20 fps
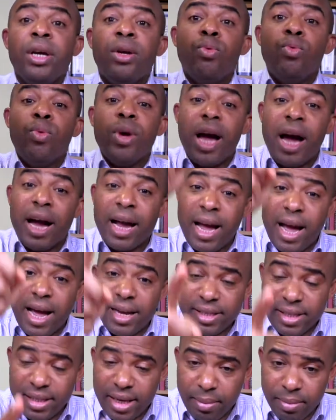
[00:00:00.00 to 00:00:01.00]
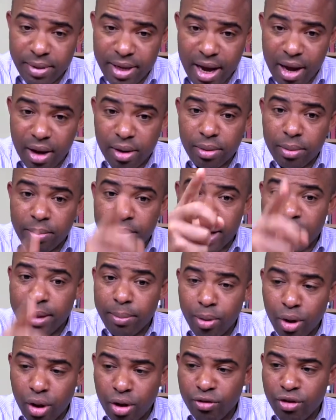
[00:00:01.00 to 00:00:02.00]
We are casting them down by the
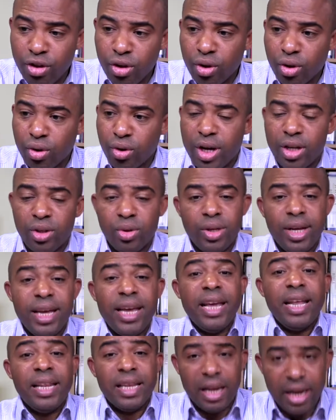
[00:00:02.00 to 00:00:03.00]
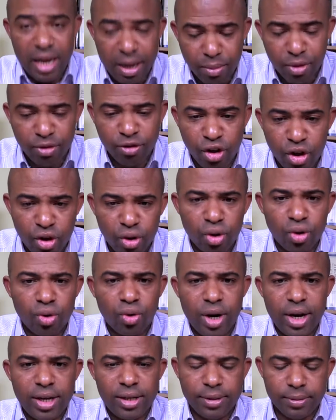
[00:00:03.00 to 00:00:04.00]
blood of Jesus Christ today in the name of Jesus
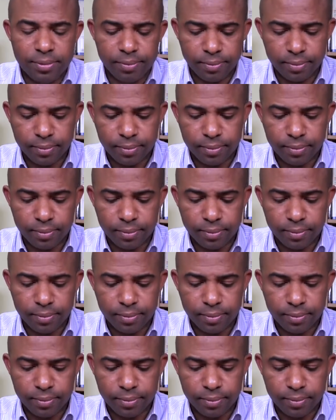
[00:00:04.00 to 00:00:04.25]
Christ.